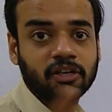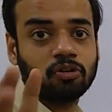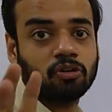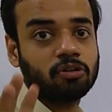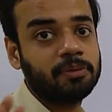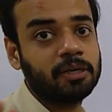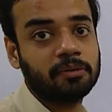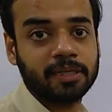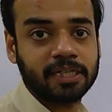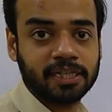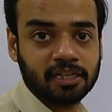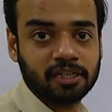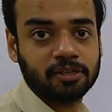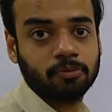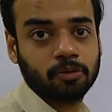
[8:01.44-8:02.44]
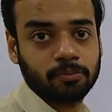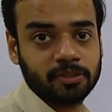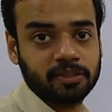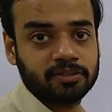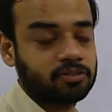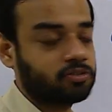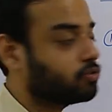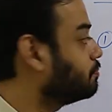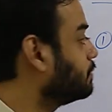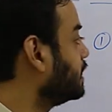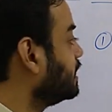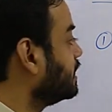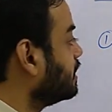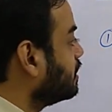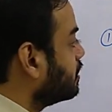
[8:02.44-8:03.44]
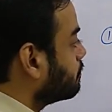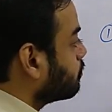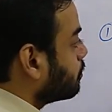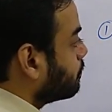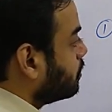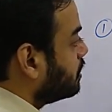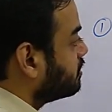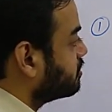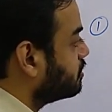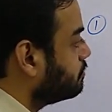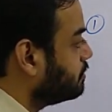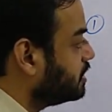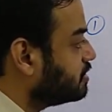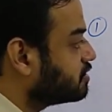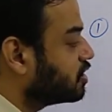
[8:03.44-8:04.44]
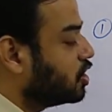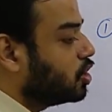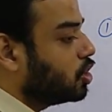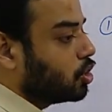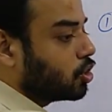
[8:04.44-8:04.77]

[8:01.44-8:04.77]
will not be a Mendelian population. So Mendelian population means